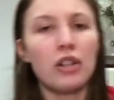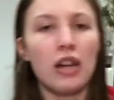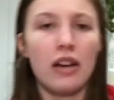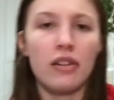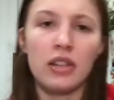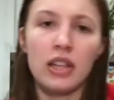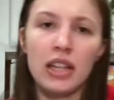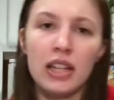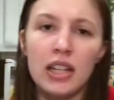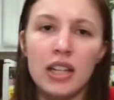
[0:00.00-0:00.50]

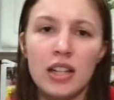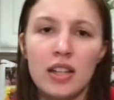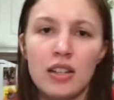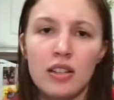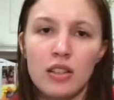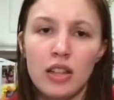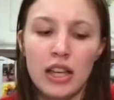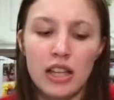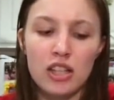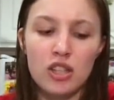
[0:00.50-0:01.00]
Now, they
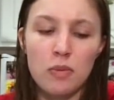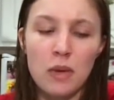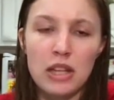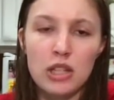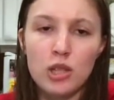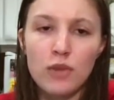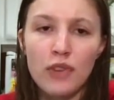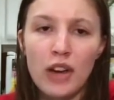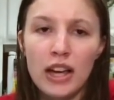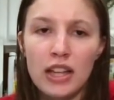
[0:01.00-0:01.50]
didn't like
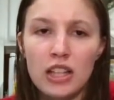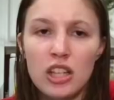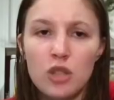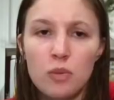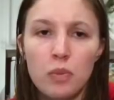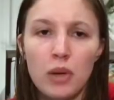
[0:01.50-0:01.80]
specify this,